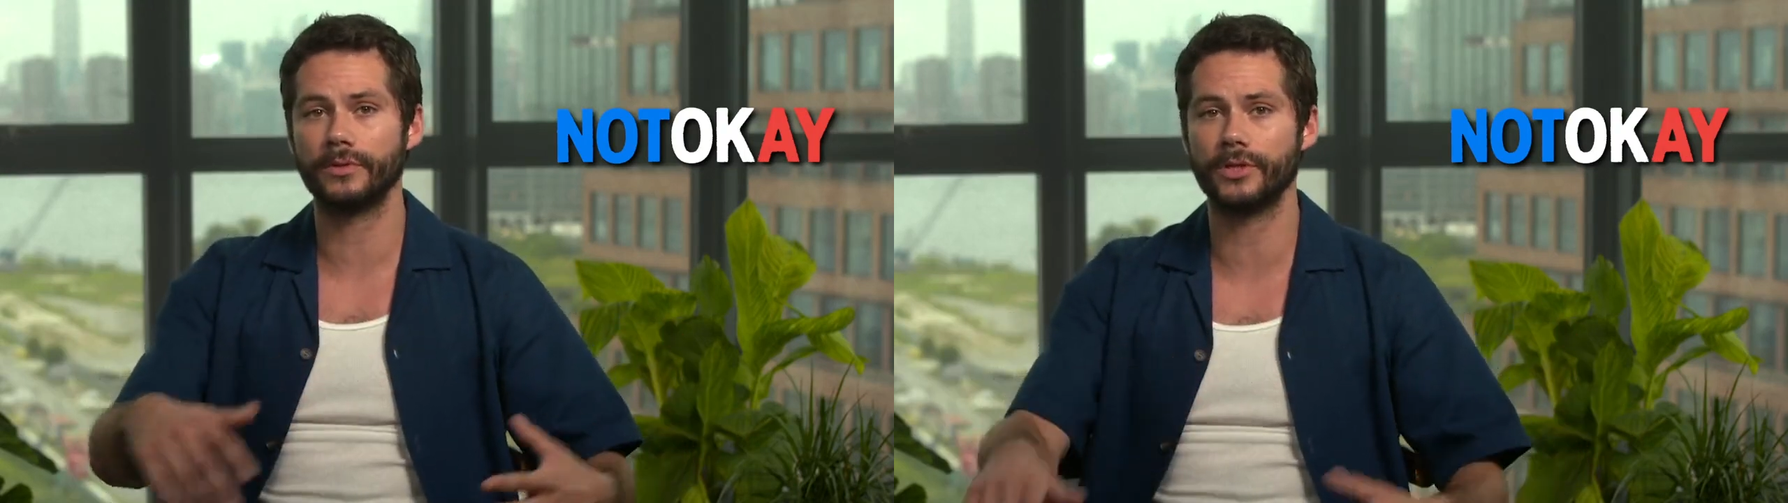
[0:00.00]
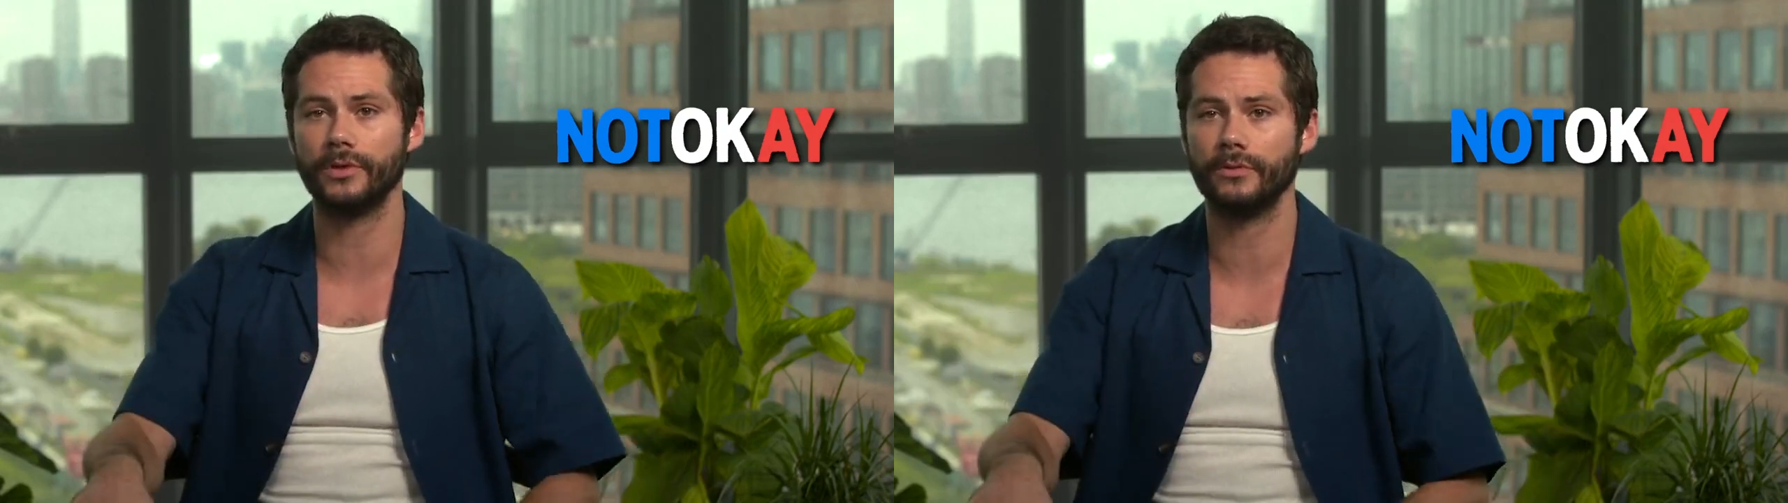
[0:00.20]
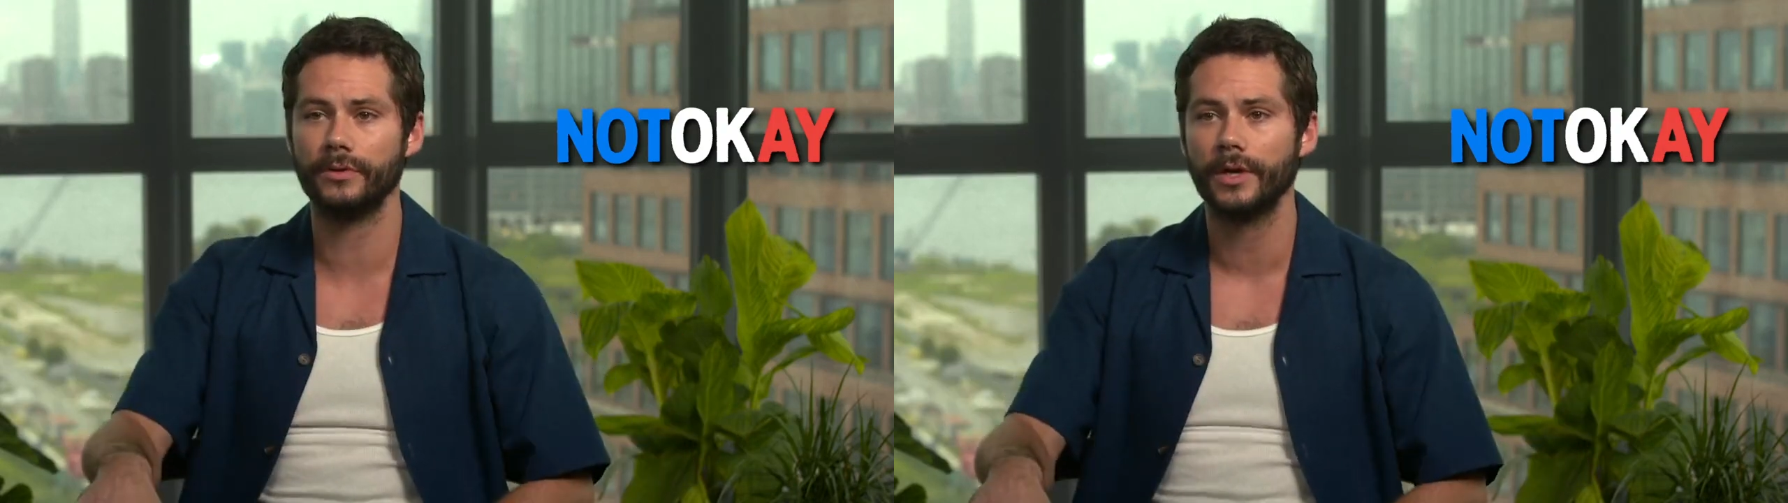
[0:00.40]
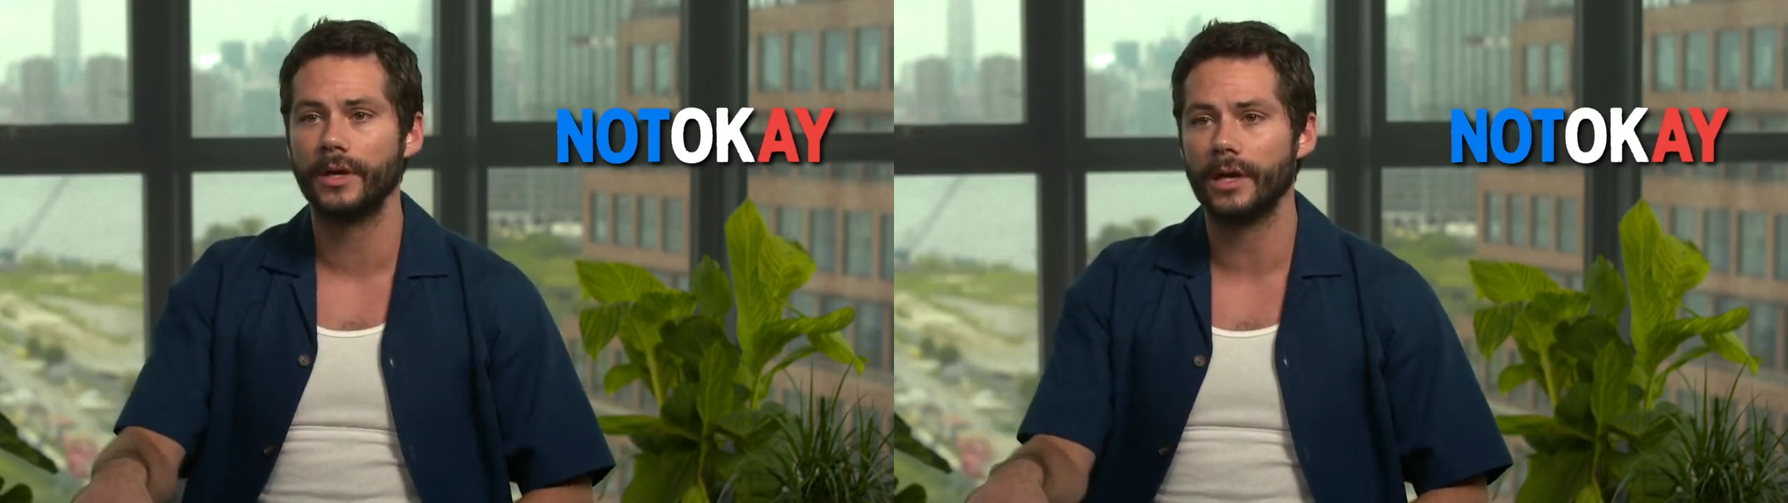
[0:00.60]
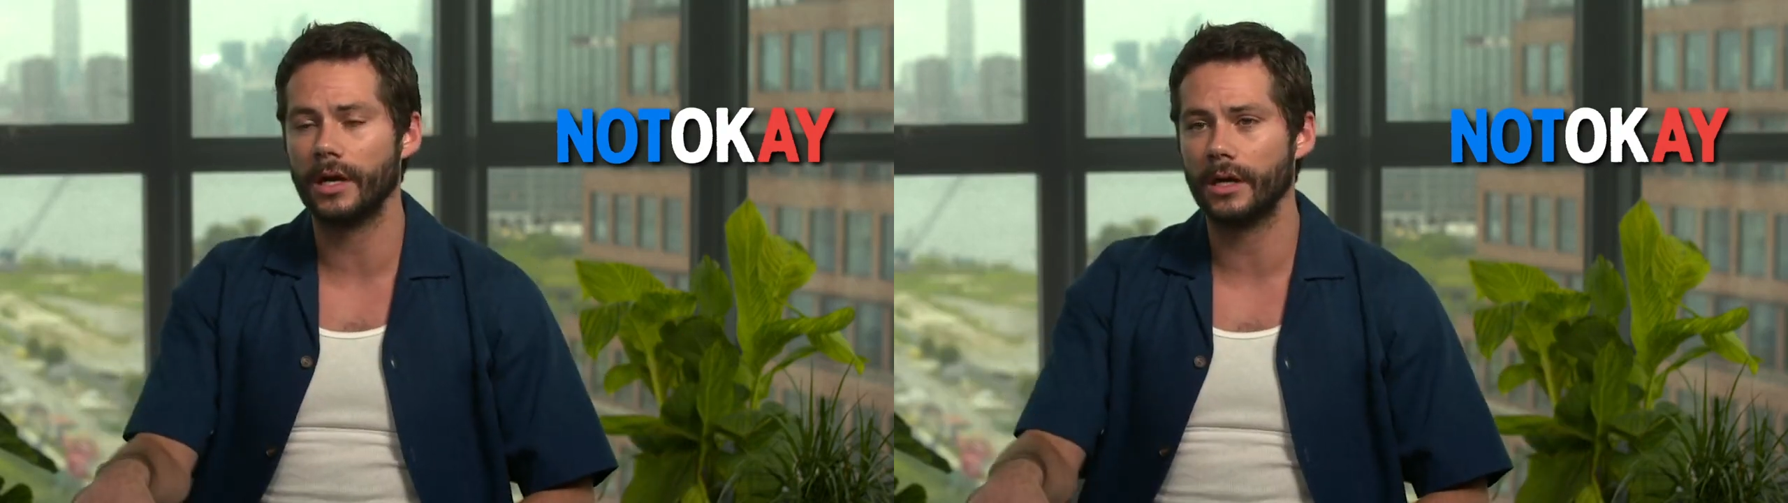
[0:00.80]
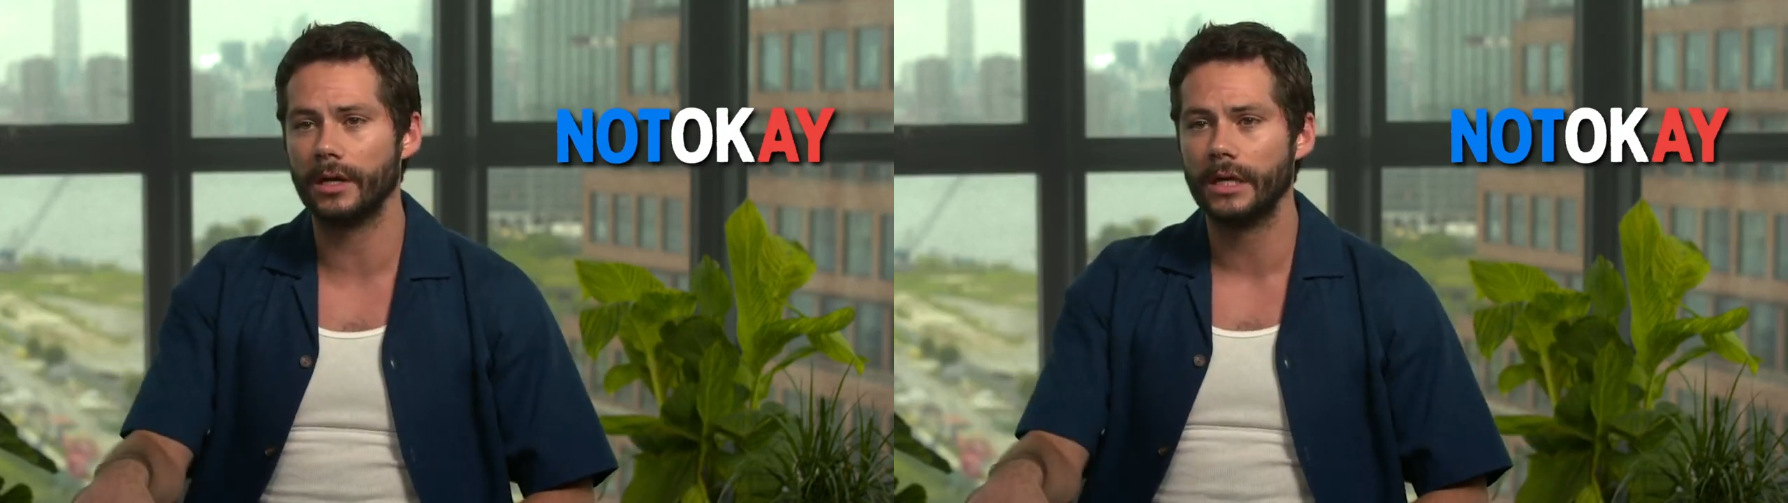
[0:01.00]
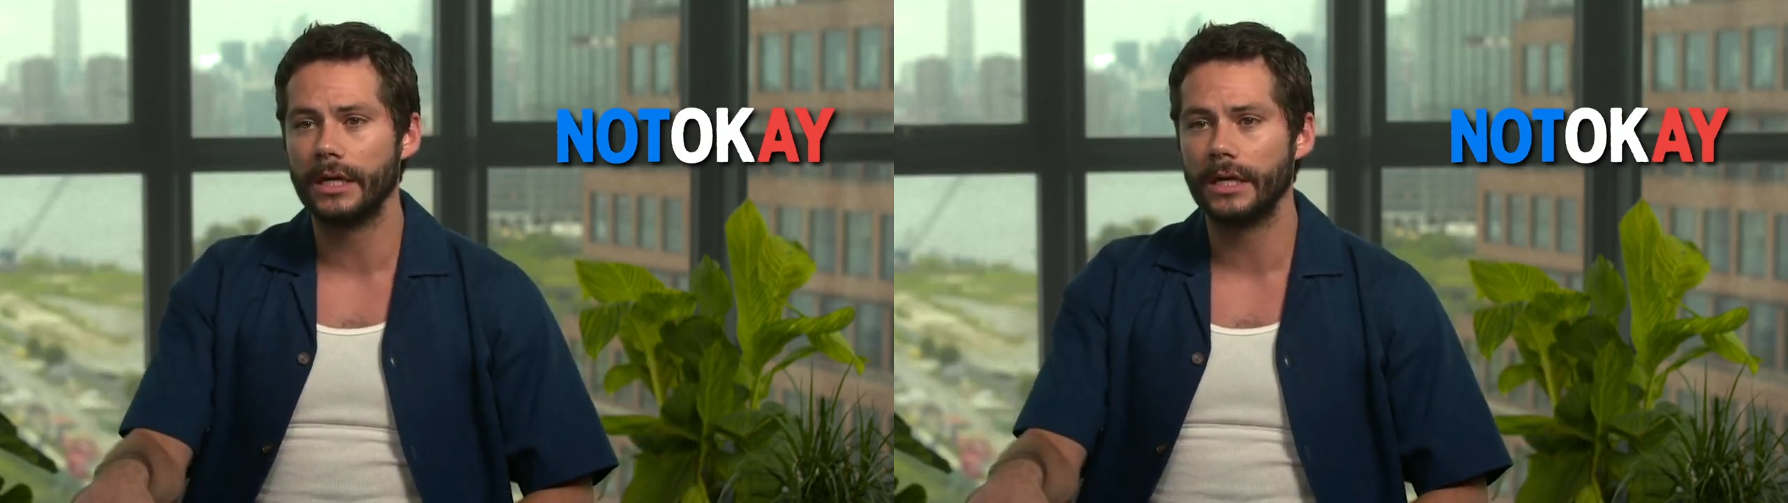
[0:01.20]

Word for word: too uh,